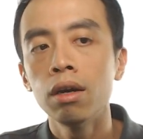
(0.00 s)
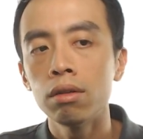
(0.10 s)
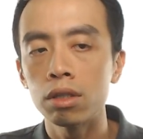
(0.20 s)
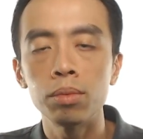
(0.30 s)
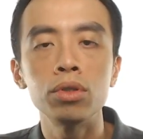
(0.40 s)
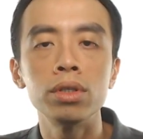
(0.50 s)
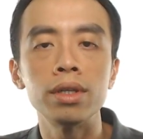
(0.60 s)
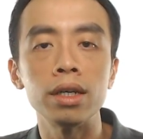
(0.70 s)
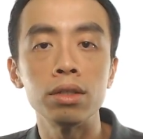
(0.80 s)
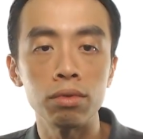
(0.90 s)
The species
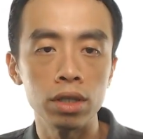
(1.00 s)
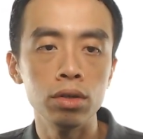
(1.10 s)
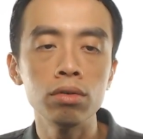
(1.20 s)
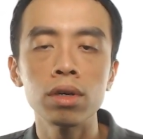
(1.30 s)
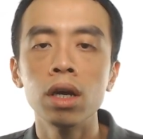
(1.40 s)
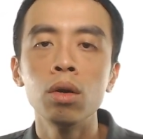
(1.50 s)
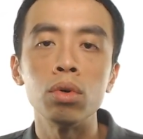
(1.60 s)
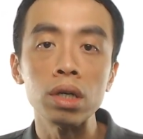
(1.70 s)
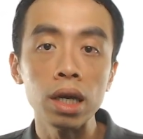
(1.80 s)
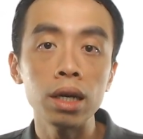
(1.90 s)
that is reduced
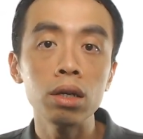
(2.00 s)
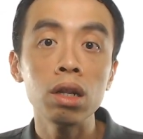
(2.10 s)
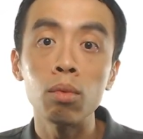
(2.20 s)
will gain